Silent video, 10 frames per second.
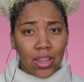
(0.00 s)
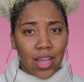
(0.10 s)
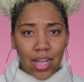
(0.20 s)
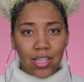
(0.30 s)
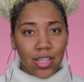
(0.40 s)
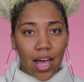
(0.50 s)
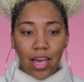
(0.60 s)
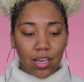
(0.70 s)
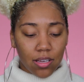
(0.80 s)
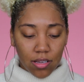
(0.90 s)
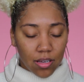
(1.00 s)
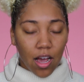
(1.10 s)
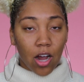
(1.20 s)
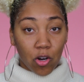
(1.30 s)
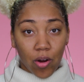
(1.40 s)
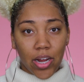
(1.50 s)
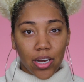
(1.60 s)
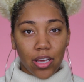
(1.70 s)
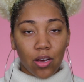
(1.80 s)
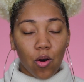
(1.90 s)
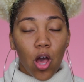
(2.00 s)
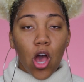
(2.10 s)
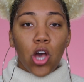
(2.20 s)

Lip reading: that's like a great deal.